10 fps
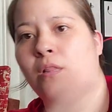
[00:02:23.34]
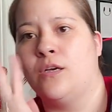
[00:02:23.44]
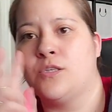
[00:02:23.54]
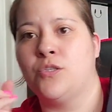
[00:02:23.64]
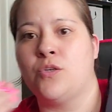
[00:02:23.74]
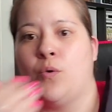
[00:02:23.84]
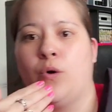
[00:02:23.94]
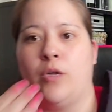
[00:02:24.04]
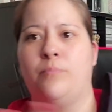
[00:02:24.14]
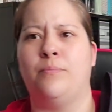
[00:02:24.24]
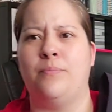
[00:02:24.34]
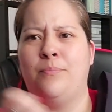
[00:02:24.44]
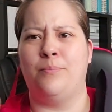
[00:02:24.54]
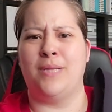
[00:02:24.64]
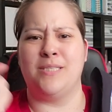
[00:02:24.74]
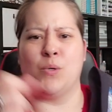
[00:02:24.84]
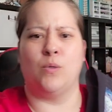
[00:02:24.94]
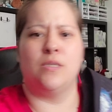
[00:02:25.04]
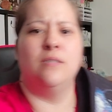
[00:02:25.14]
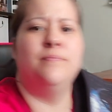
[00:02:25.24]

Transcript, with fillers: Looks so good. Please hold.